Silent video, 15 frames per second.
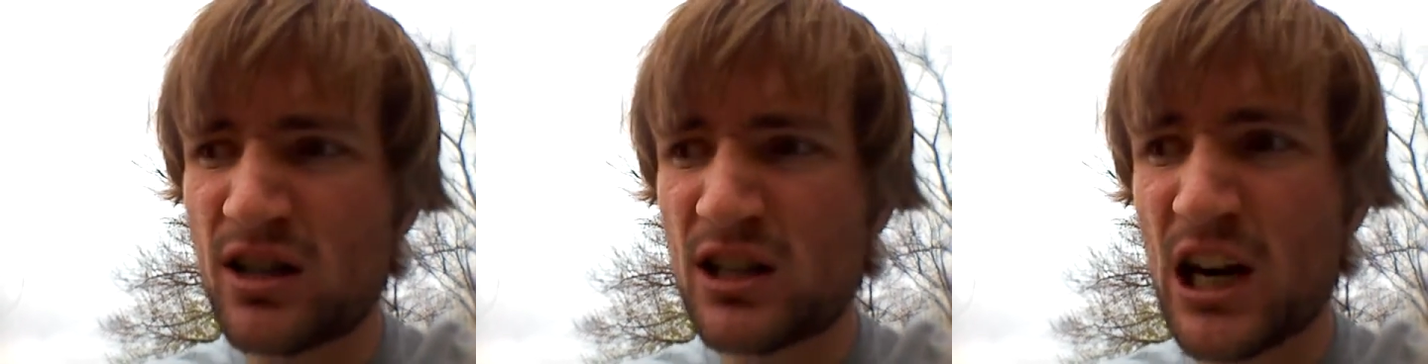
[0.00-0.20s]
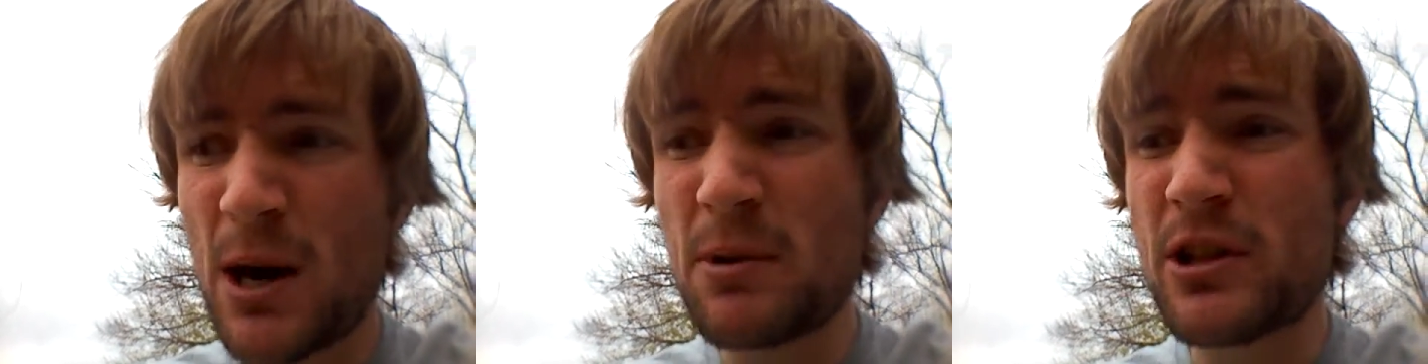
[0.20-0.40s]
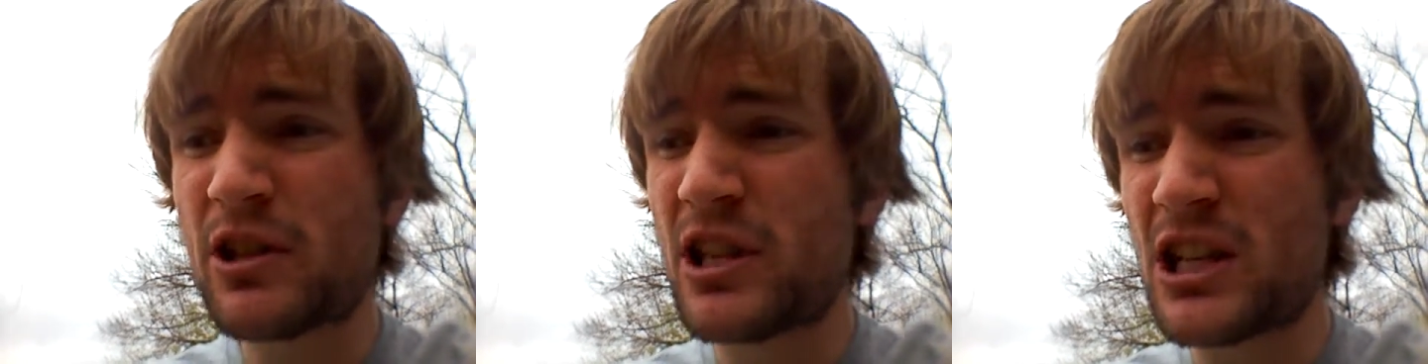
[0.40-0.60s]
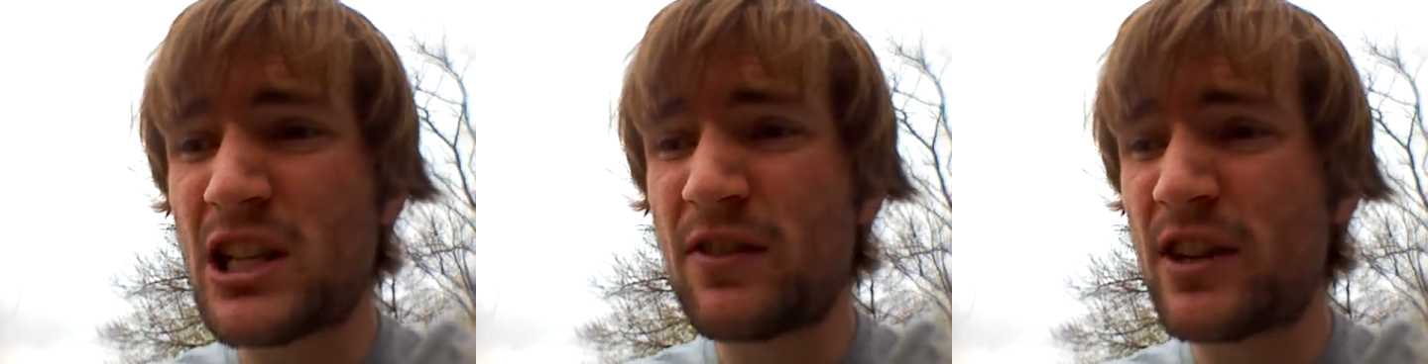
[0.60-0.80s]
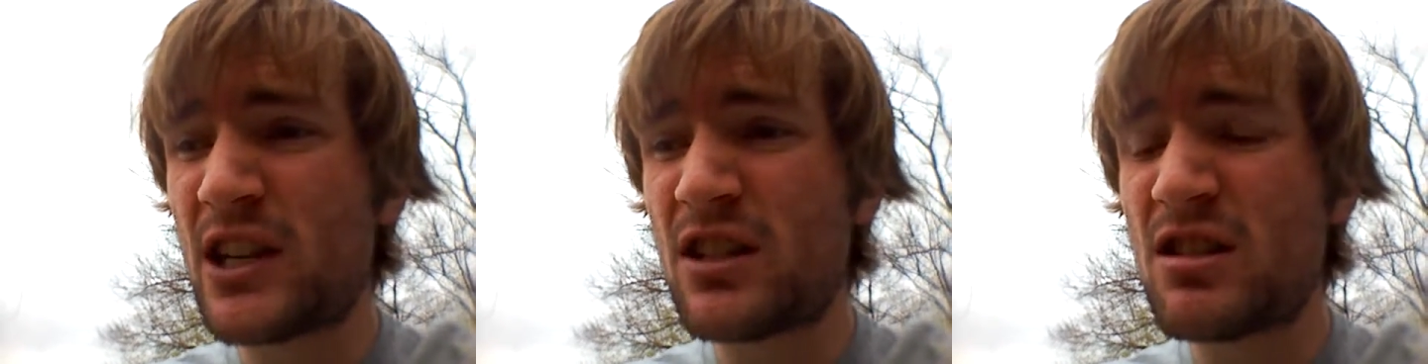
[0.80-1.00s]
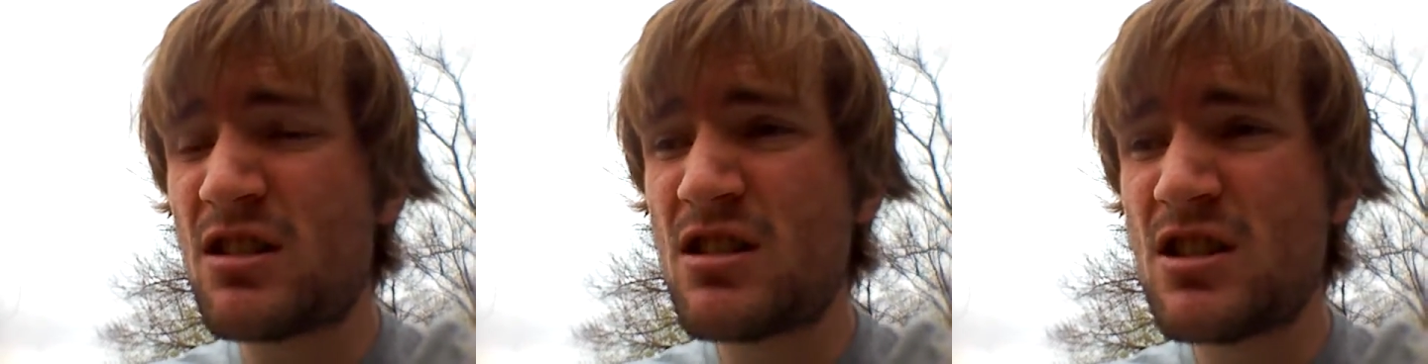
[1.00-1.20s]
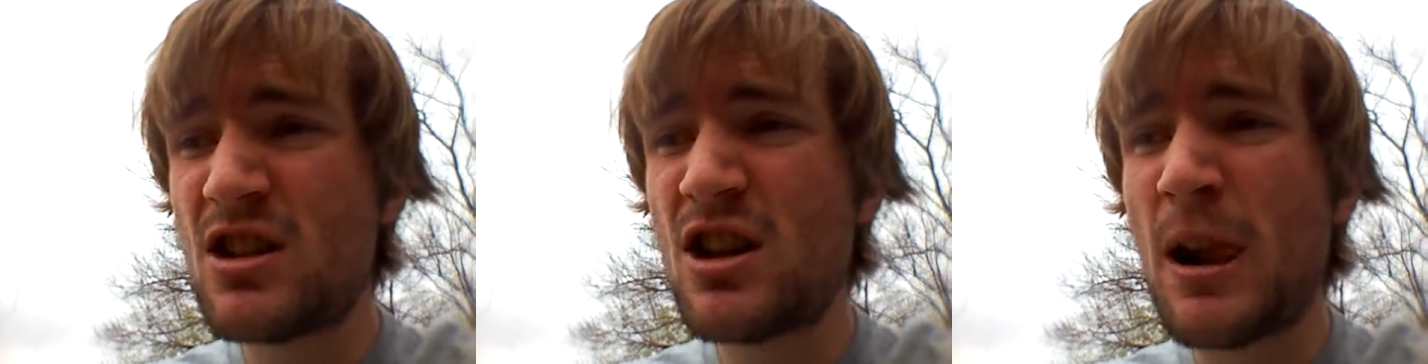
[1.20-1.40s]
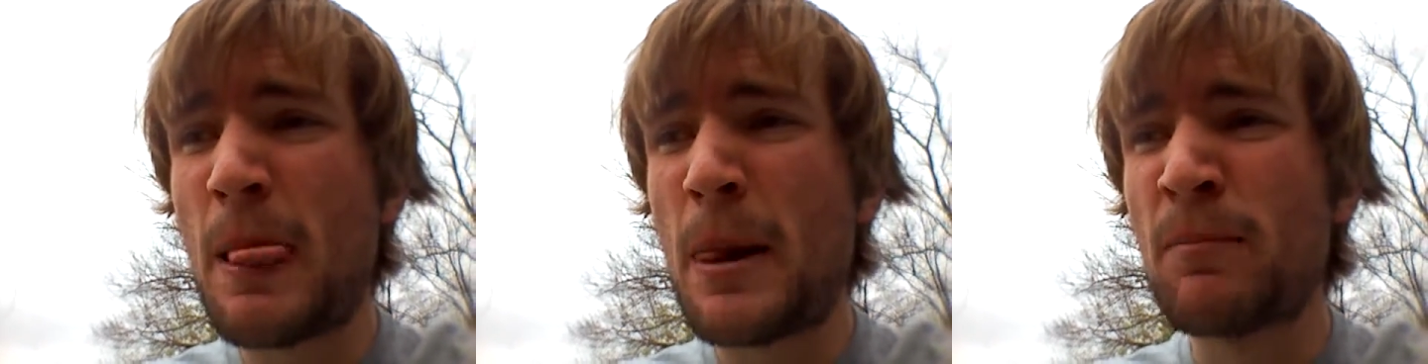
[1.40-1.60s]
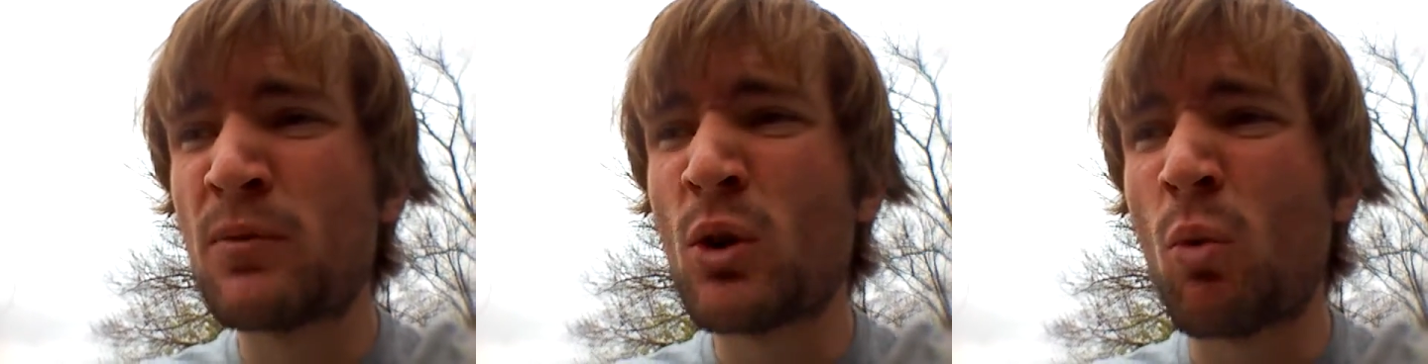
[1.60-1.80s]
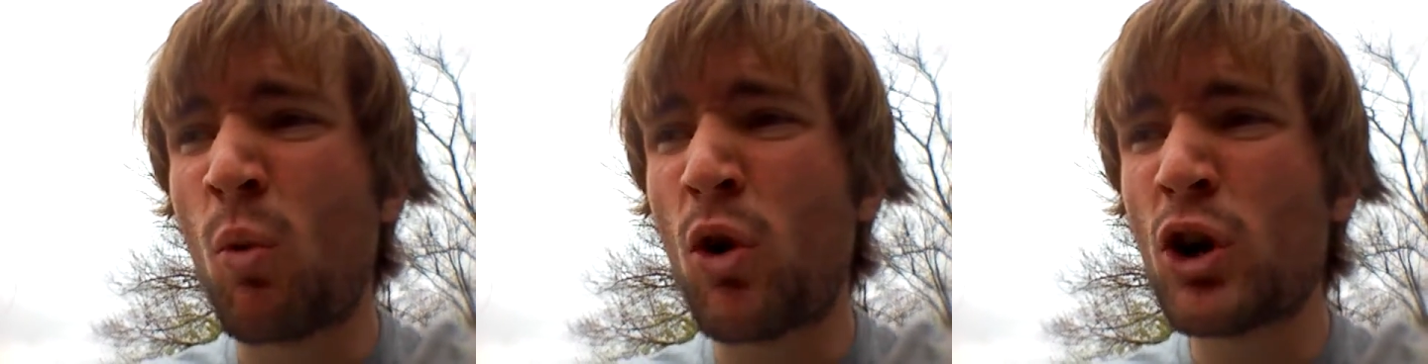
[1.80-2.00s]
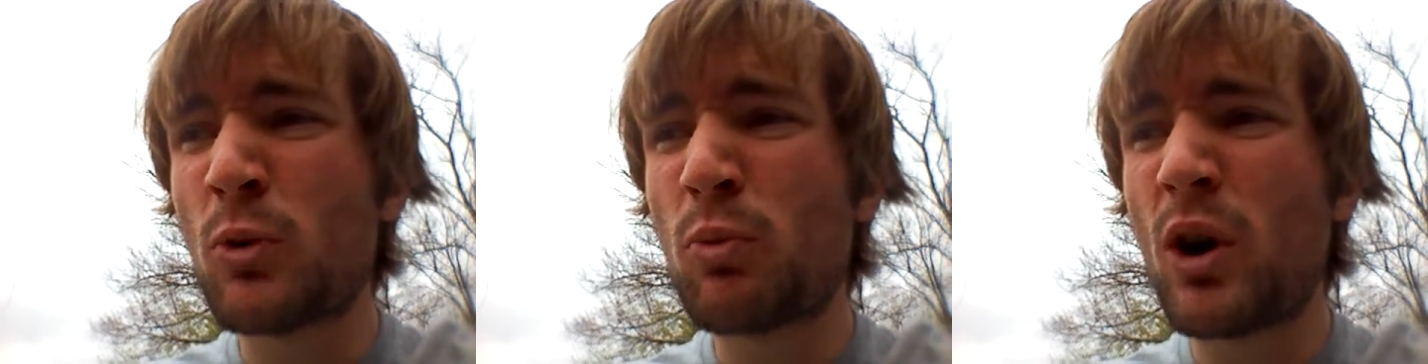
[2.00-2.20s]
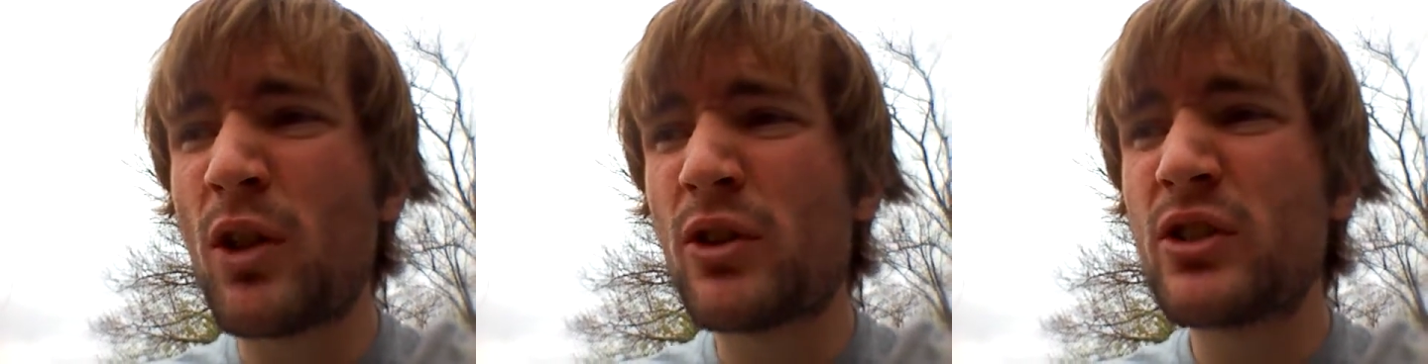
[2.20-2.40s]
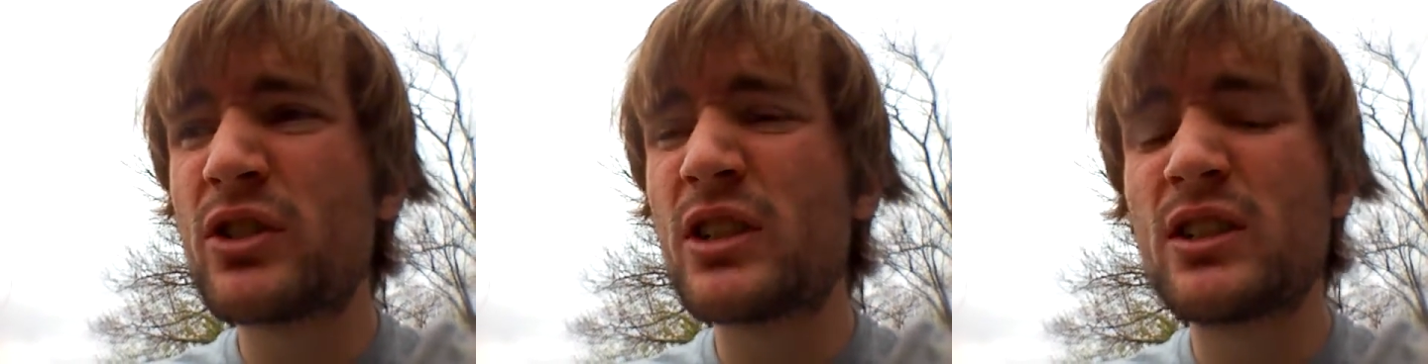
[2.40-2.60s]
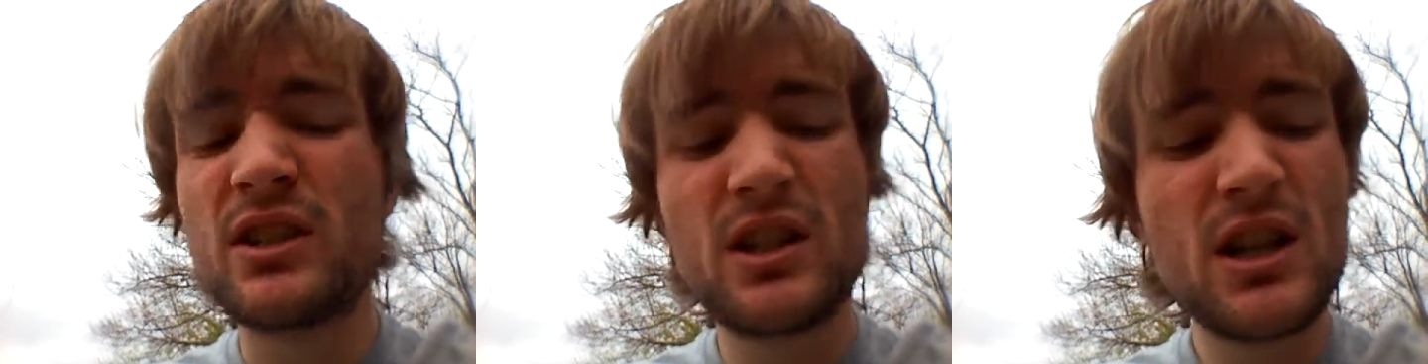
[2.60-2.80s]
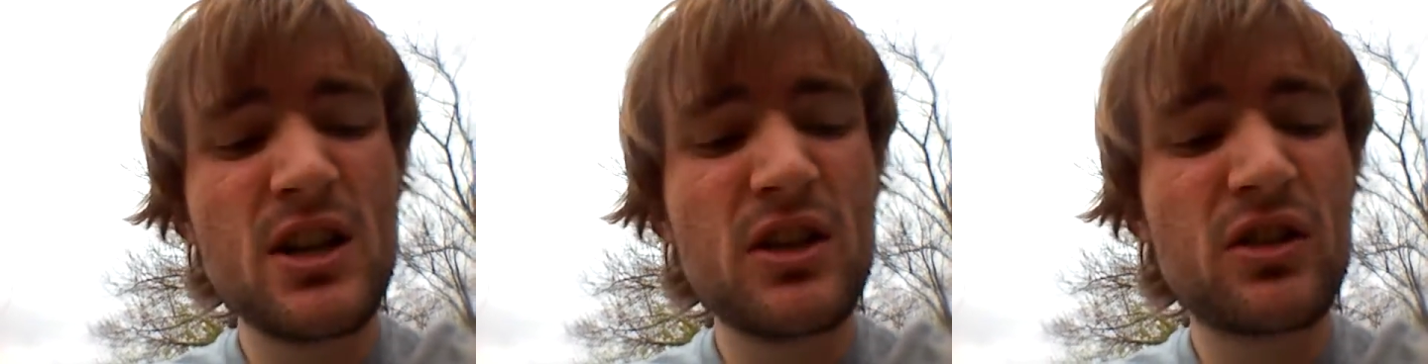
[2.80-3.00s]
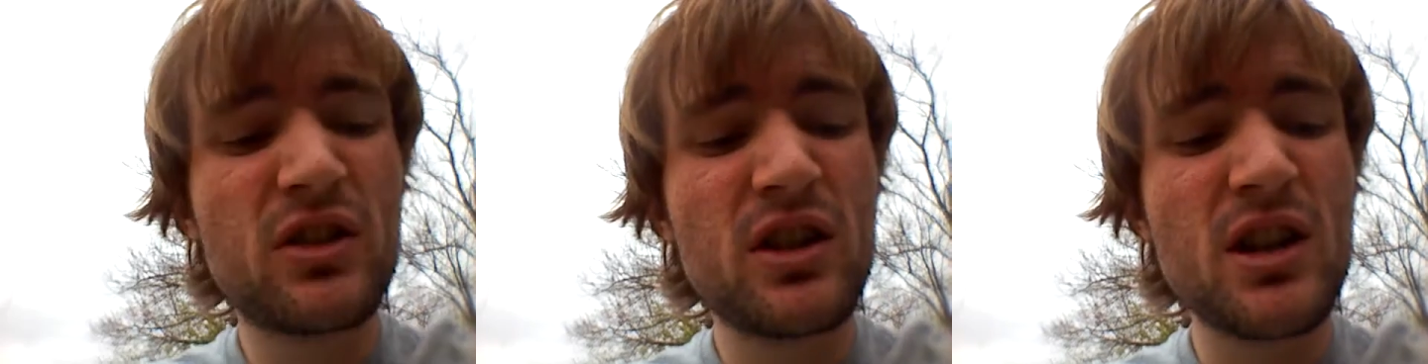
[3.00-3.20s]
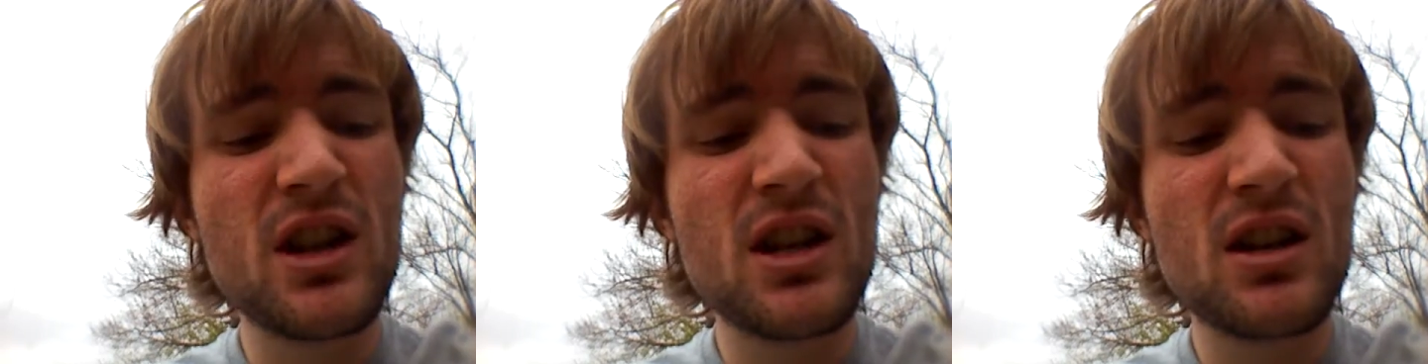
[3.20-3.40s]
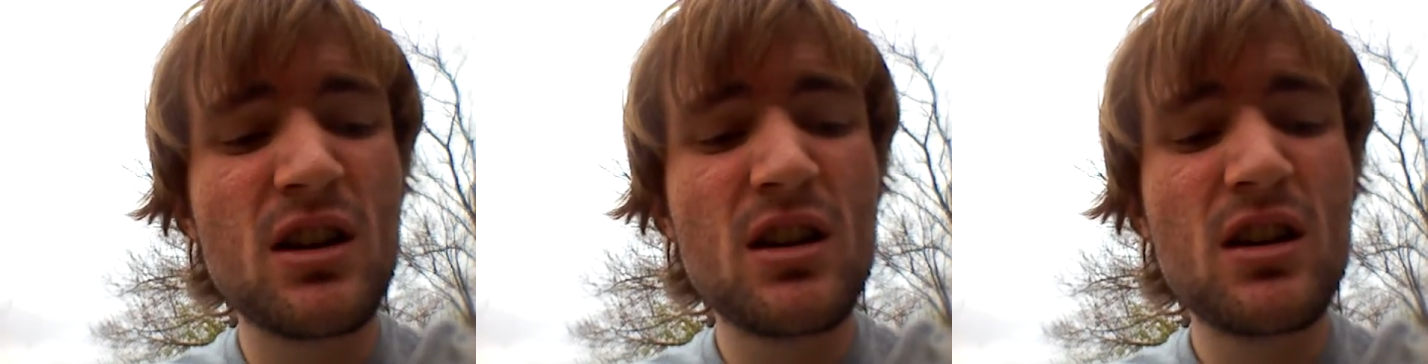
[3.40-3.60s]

Come to think of it, Warner Brothers in DC